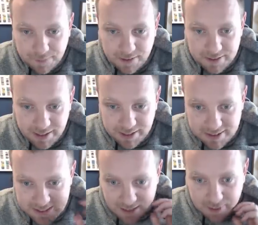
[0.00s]
And then
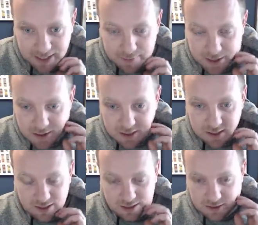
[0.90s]
I take my
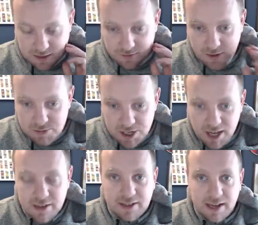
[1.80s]
emails from
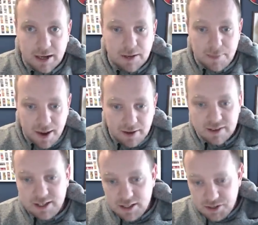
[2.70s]
Jade and they get
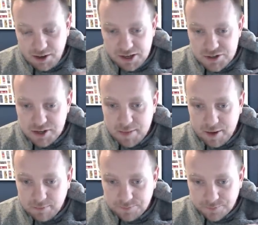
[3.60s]
compiled into
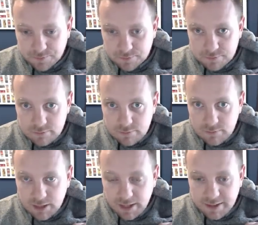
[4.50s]
HTML.
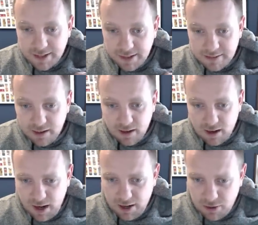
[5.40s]
And then
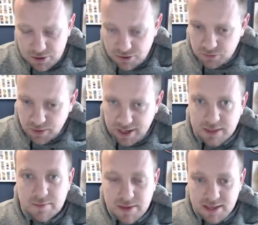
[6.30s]
I also
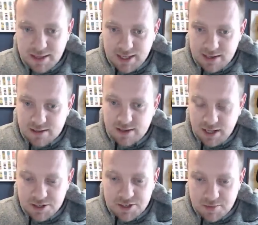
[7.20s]
write them in these
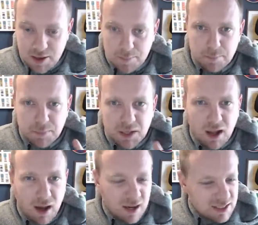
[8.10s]
HTML
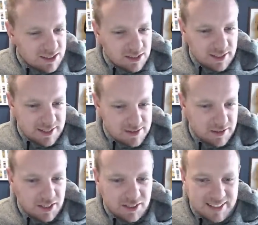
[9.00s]
blocks in
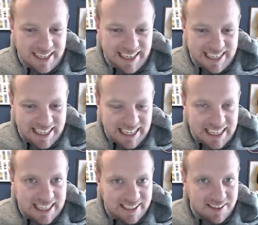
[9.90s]
something called Inky.